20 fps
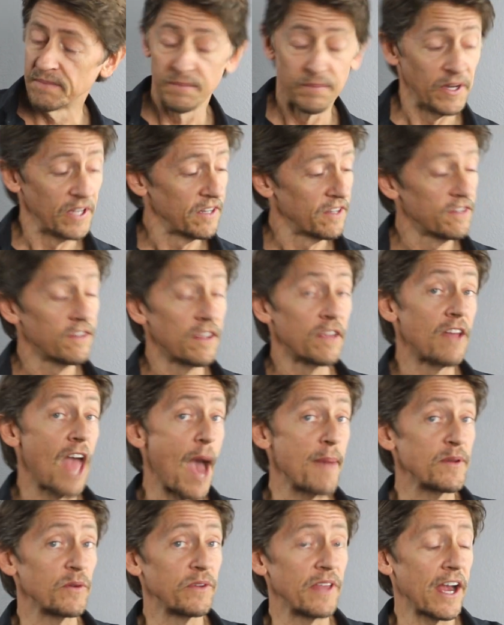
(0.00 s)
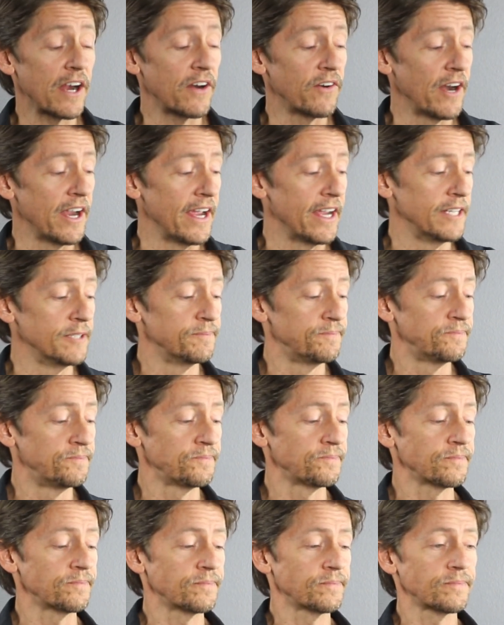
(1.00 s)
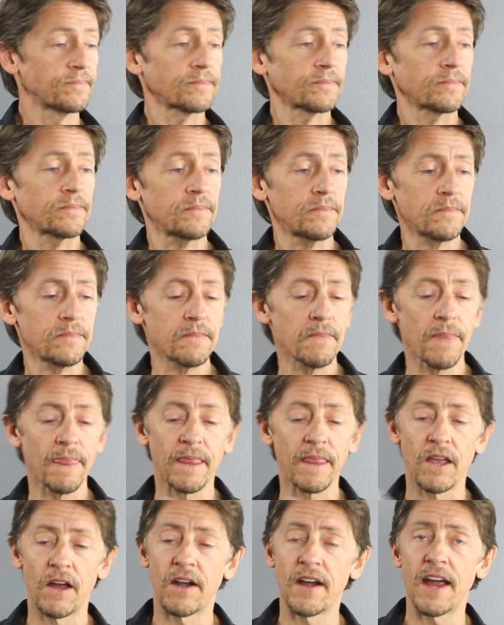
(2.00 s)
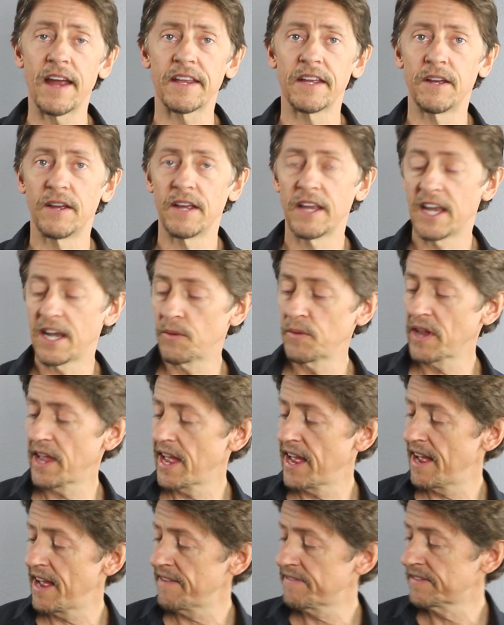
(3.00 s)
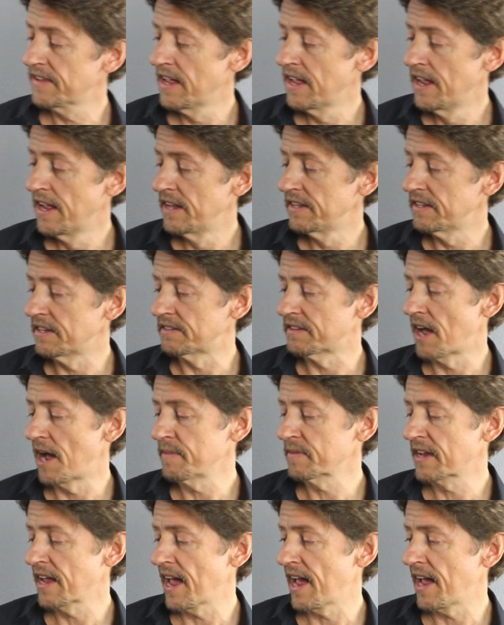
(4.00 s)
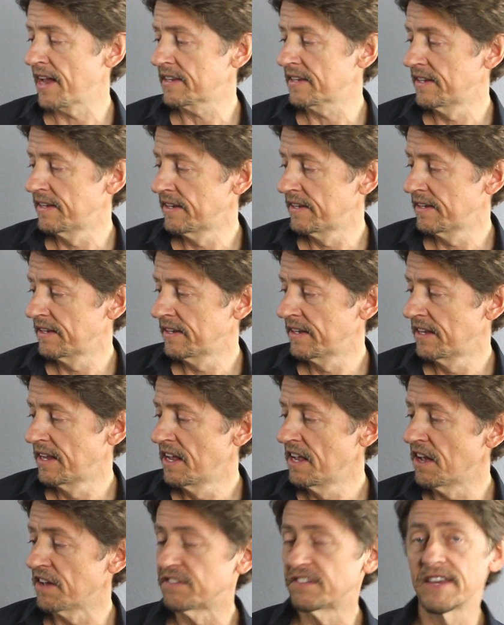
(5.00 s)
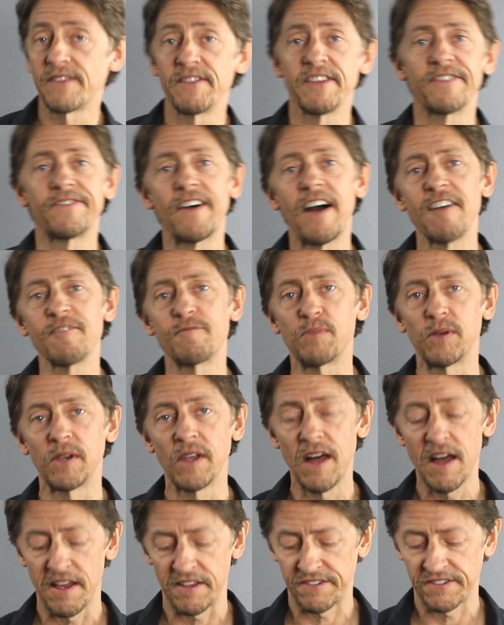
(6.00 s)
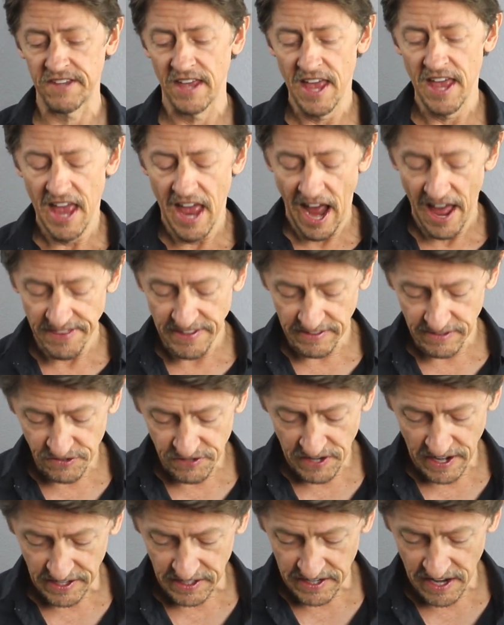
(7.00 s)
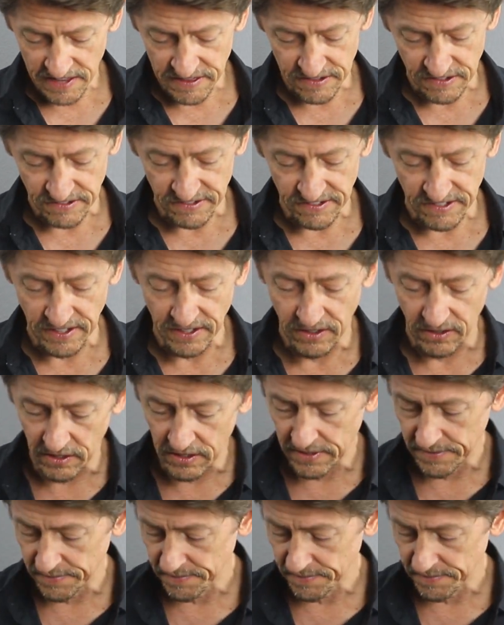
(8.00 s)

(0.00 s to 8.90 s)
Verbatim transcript: But happy with that grade. All right, here we have the Tomcat, a 75 plus. I think this had a cut in the seal.